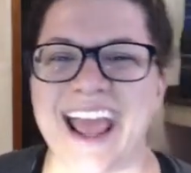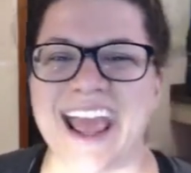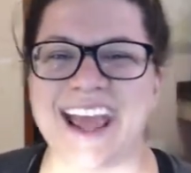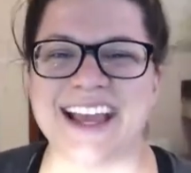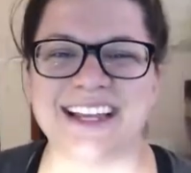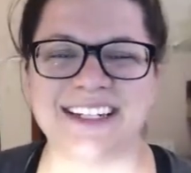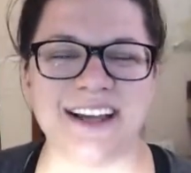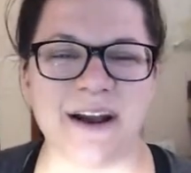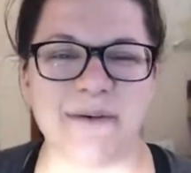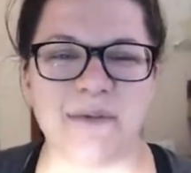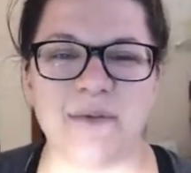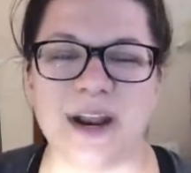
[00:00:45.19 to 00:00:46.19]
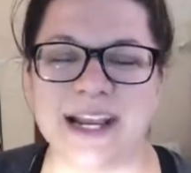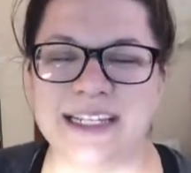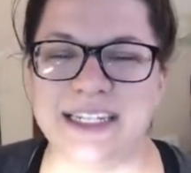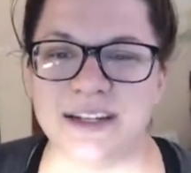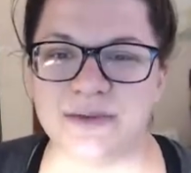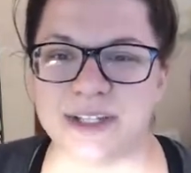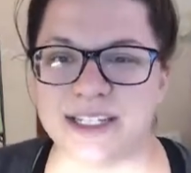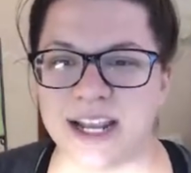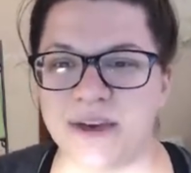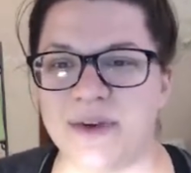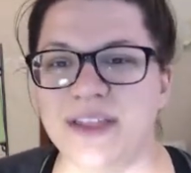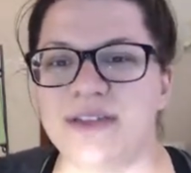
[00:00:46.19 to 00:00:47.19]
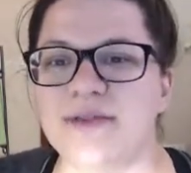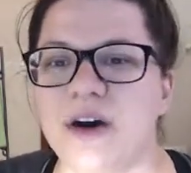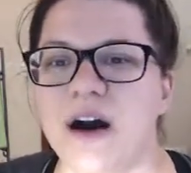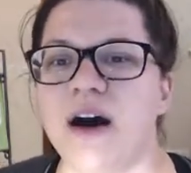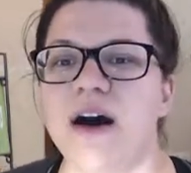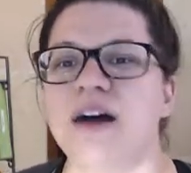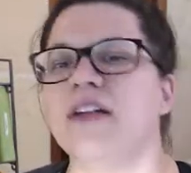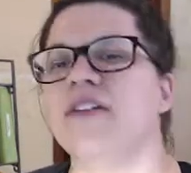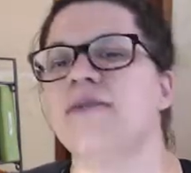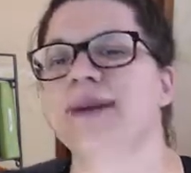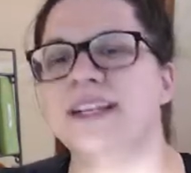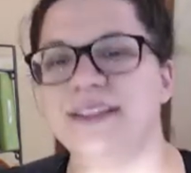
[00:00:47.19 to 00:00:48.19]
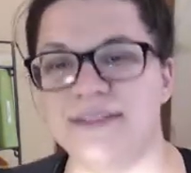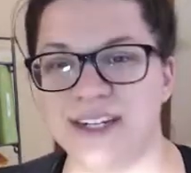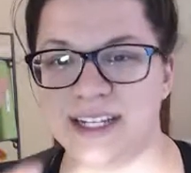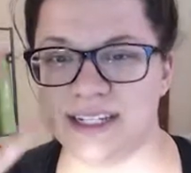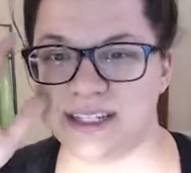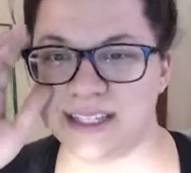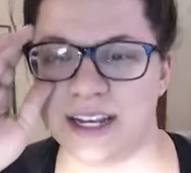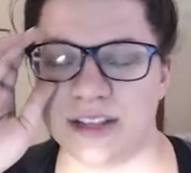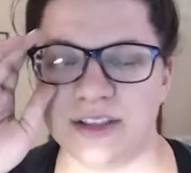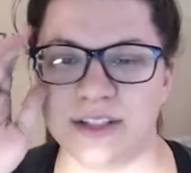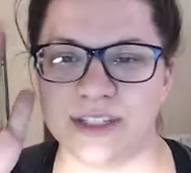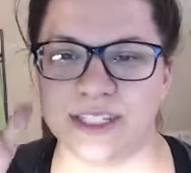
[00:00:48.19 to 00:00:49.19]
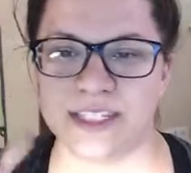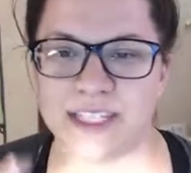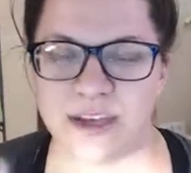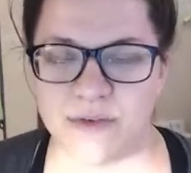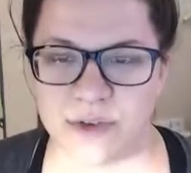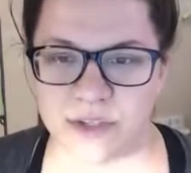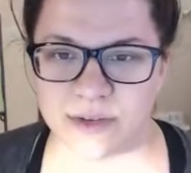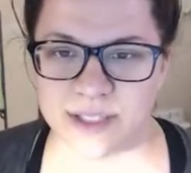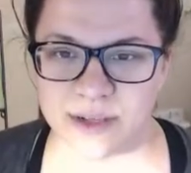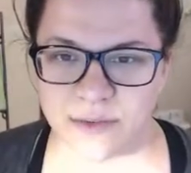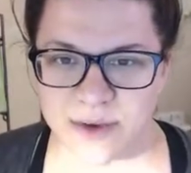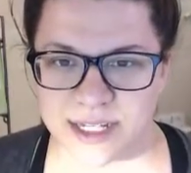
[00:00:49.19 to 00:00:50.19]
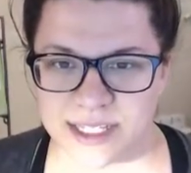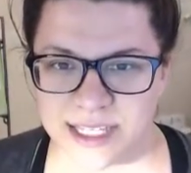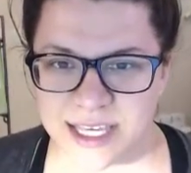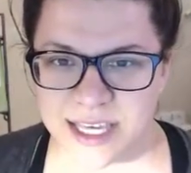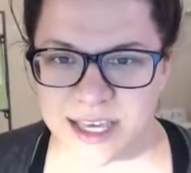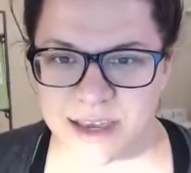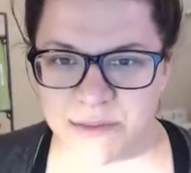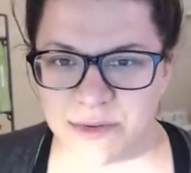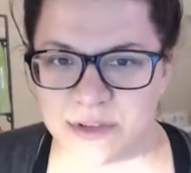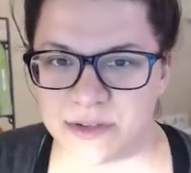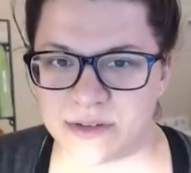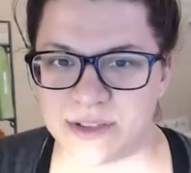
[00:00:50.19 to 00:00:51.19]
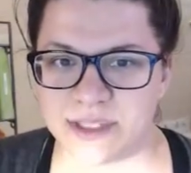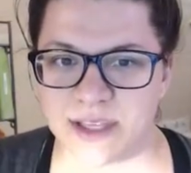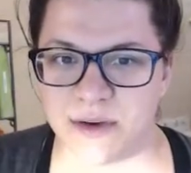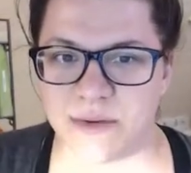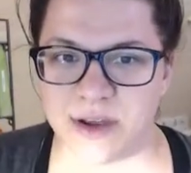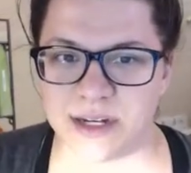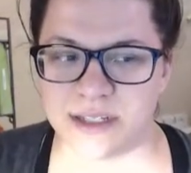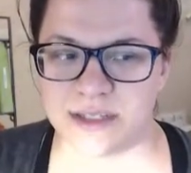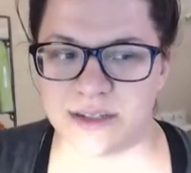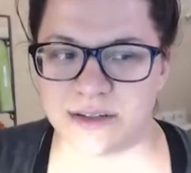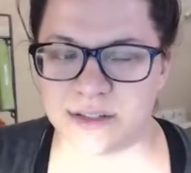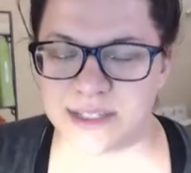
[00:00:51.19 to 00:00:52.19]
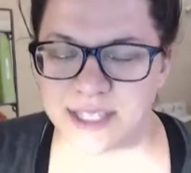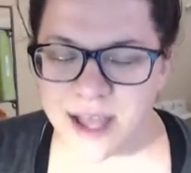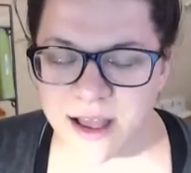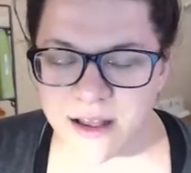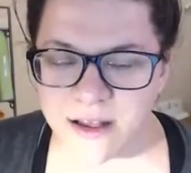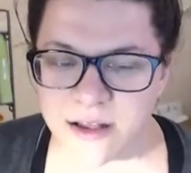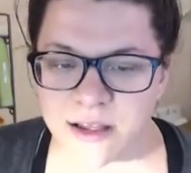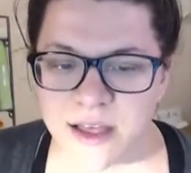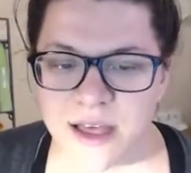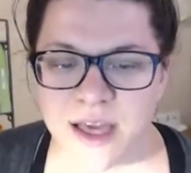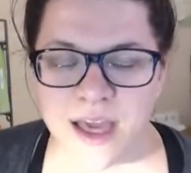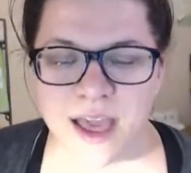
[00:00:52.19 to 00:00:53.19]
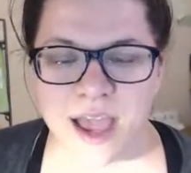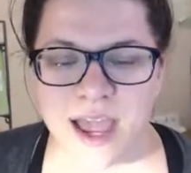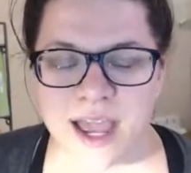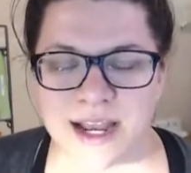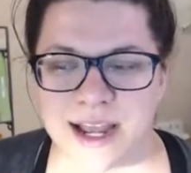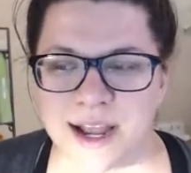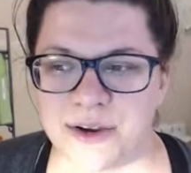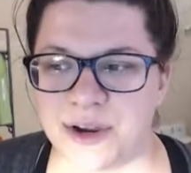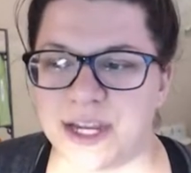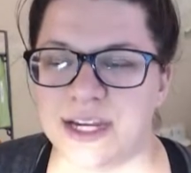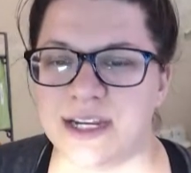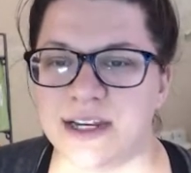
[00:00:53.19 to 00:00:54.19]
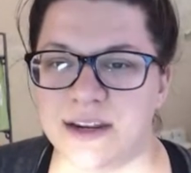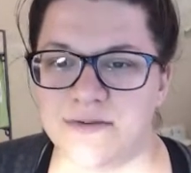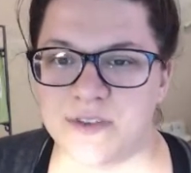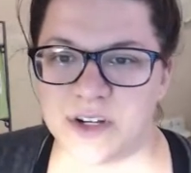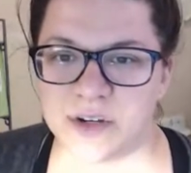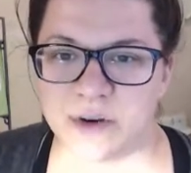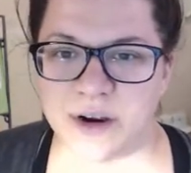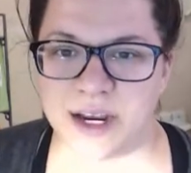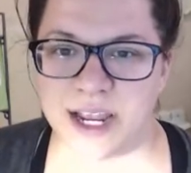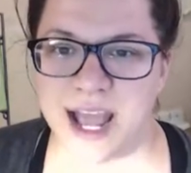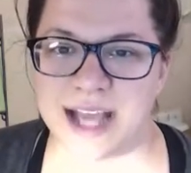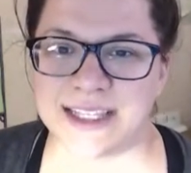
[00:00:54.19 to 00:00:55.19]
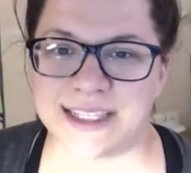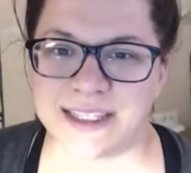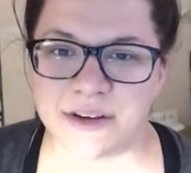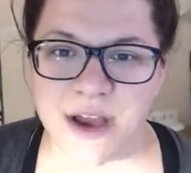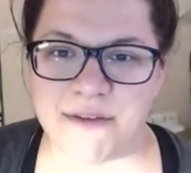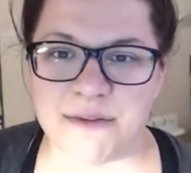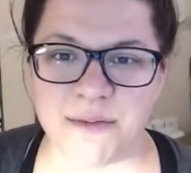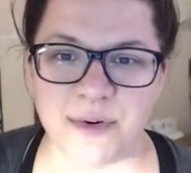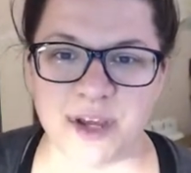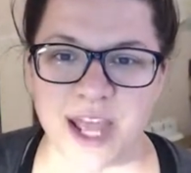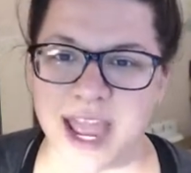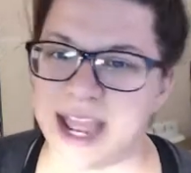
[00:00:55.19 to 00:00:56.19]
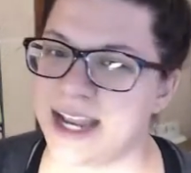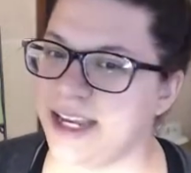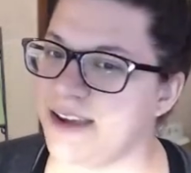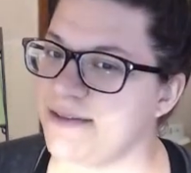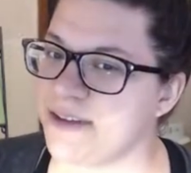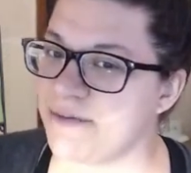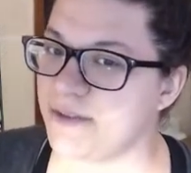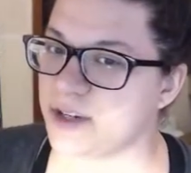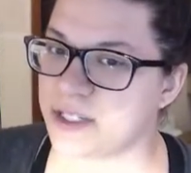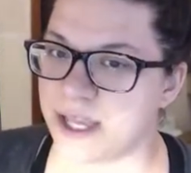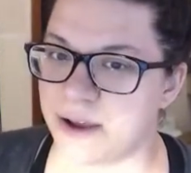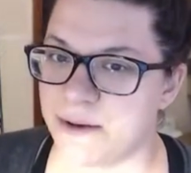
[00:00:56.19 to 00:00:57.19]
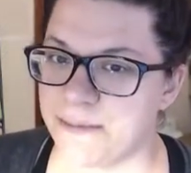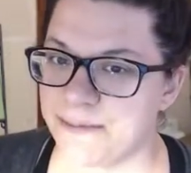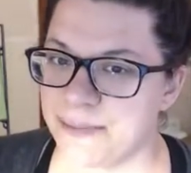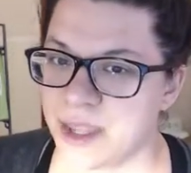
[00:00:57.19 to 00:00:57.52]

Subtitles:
And what I did was that I went through all of my DVDs and I looked to see which ones I wanted to keep, which ones I wanted to sell, and I created an inventory. I still haven't put any of them for sale.